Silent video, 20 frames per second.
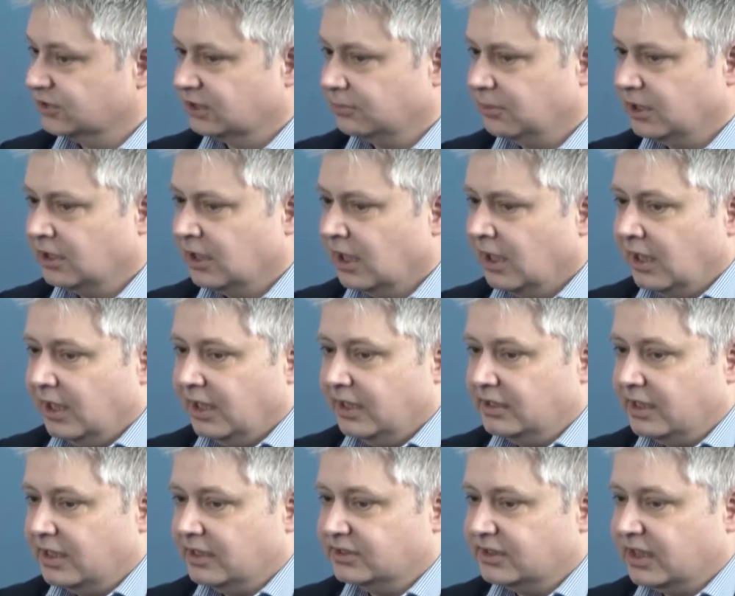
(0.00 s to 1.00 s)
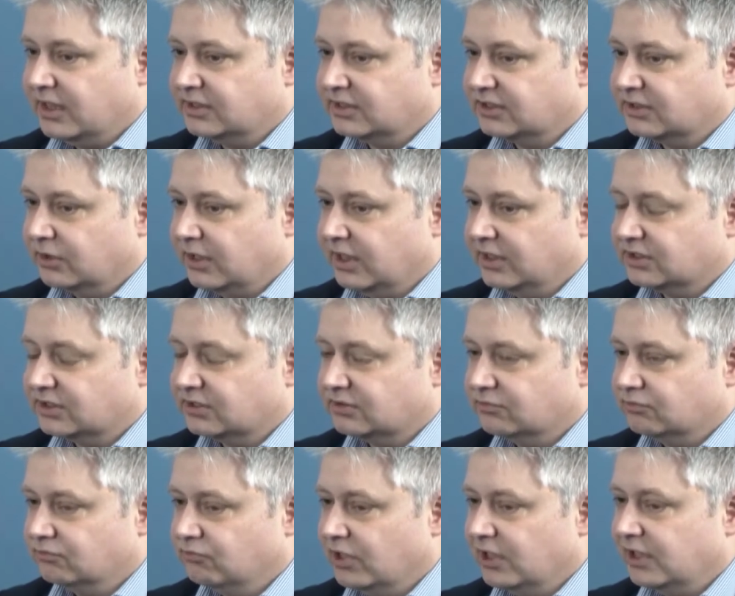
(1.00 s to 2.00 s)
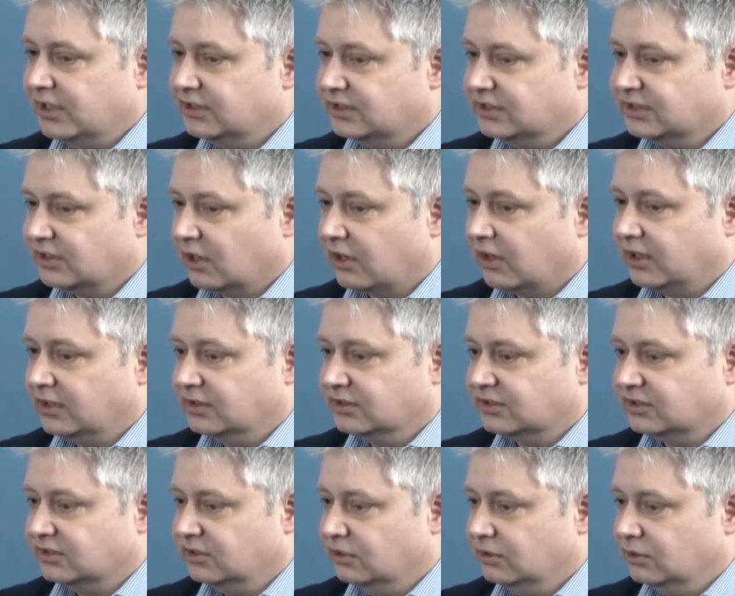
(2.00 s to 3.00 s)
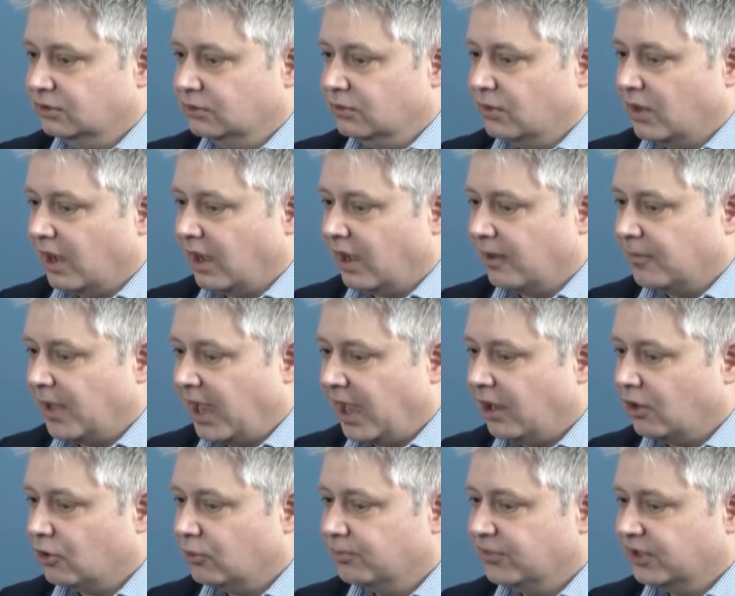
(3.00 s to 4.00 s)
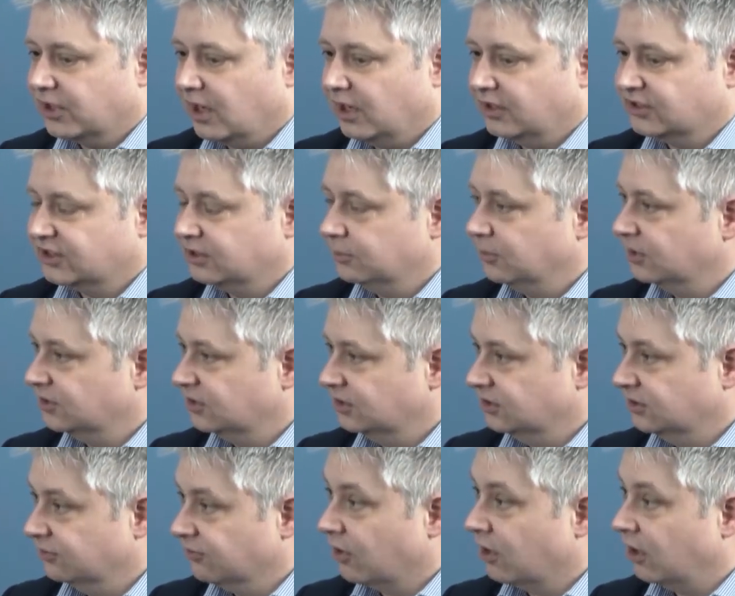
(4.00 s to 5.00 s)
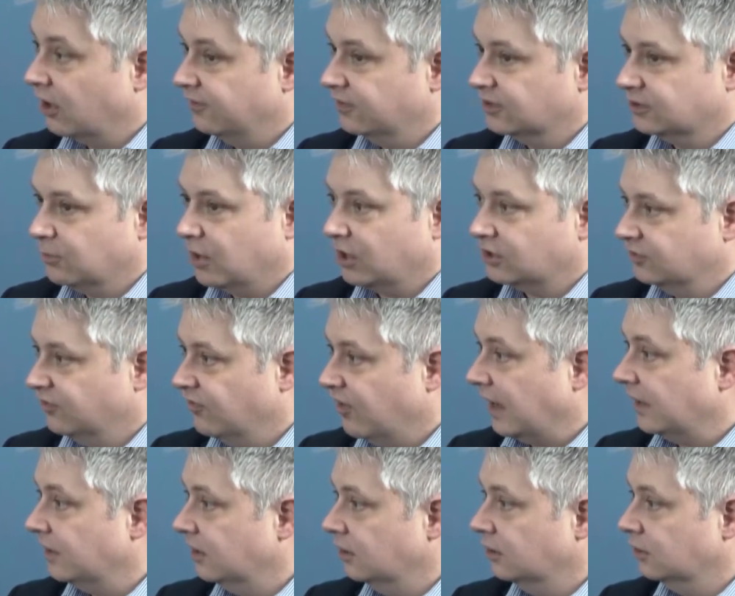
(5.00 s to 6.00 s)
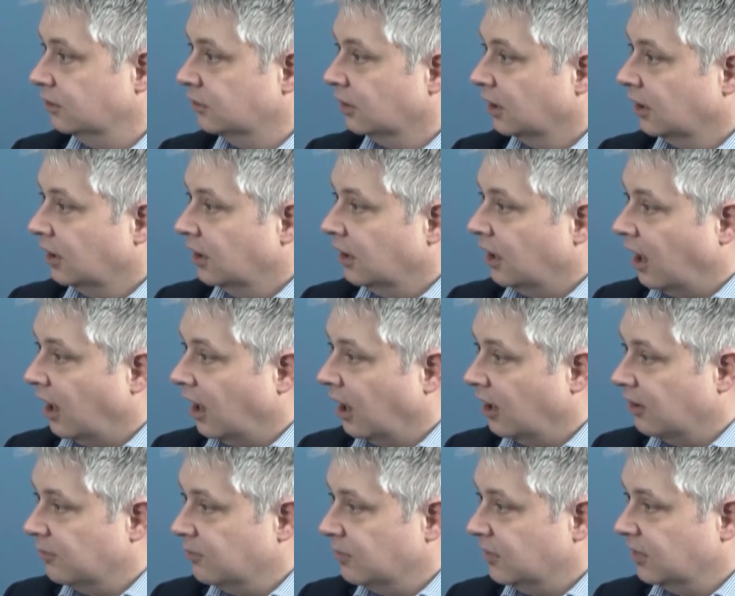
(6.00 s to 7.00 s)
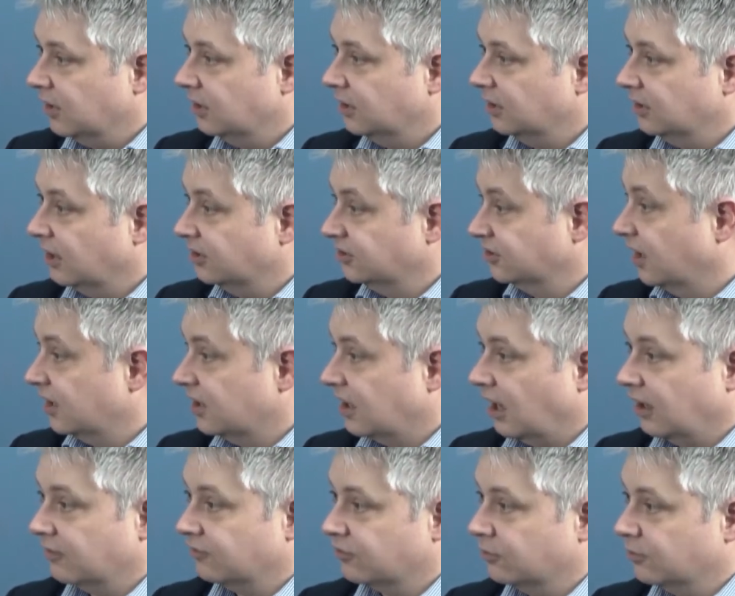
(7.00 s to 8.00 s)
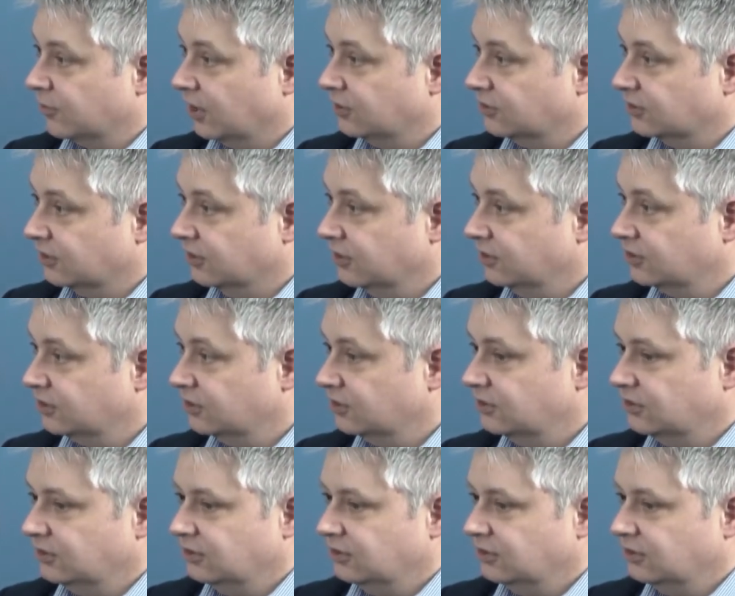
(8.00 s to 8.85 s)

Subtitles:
And I mean, it's really designed to help the customer to derive as much value as they can from those solutions.